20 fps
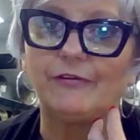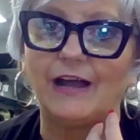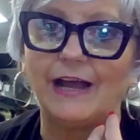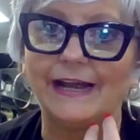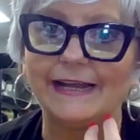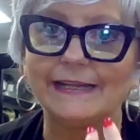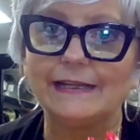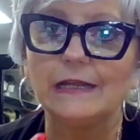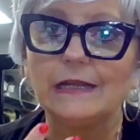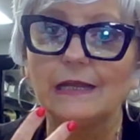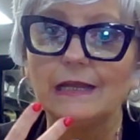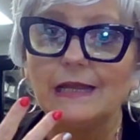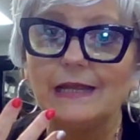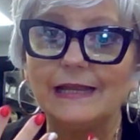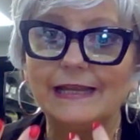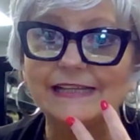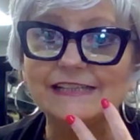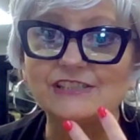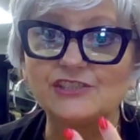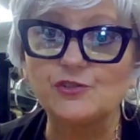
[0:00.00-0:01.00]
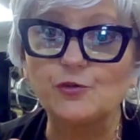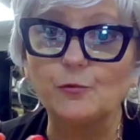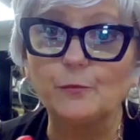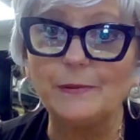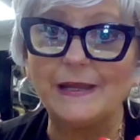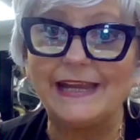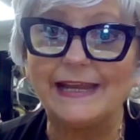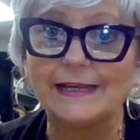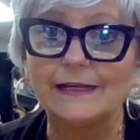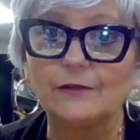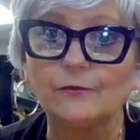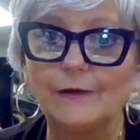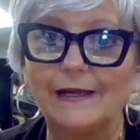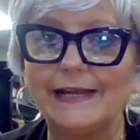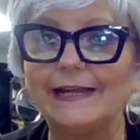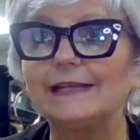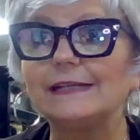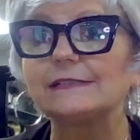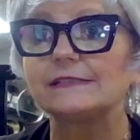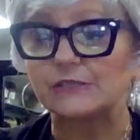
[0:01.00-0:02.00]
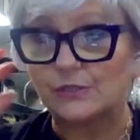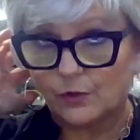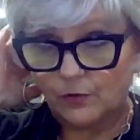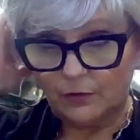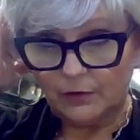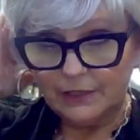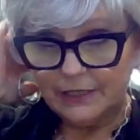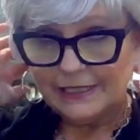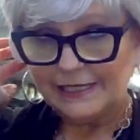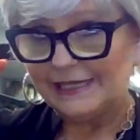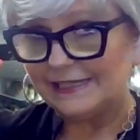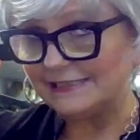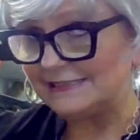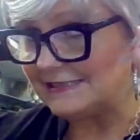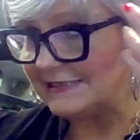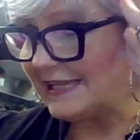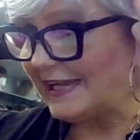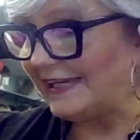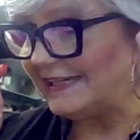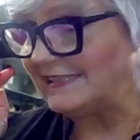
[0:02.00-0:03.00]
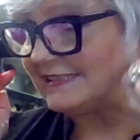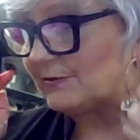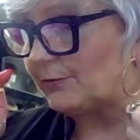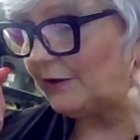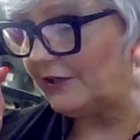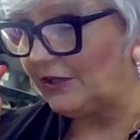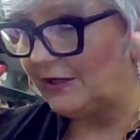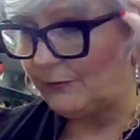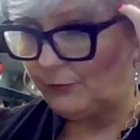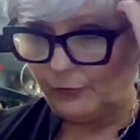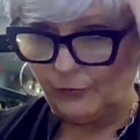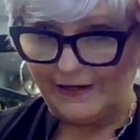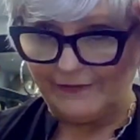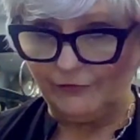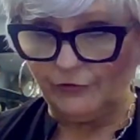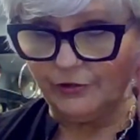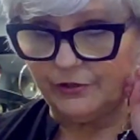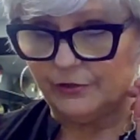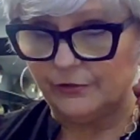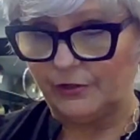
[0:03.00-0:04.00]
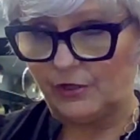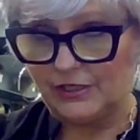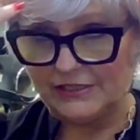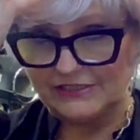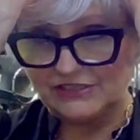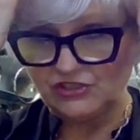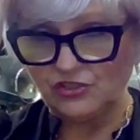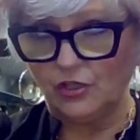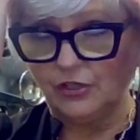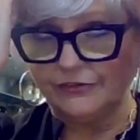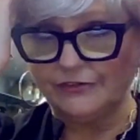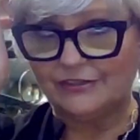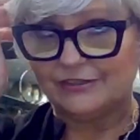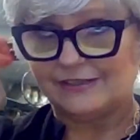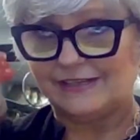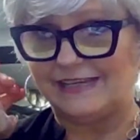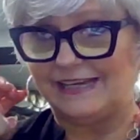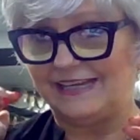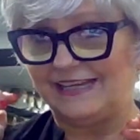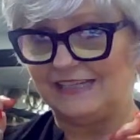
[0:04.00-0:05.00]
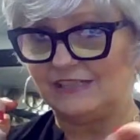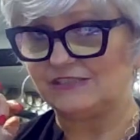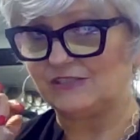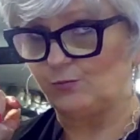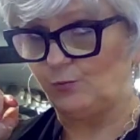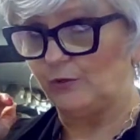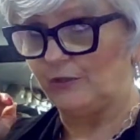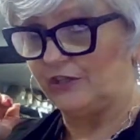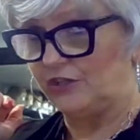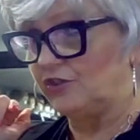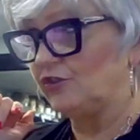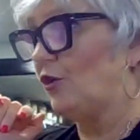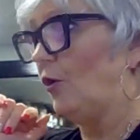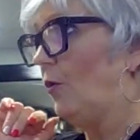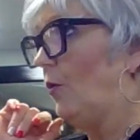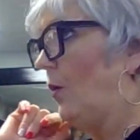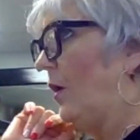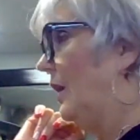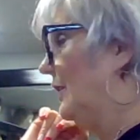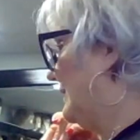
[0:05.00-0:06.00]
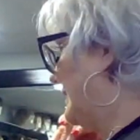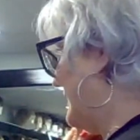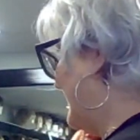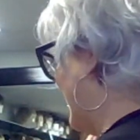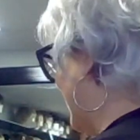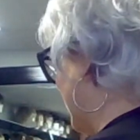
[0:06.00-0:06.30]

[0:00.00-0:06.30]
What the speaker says: find it's too big, right? So it's nice when whoever your consultant is would know all of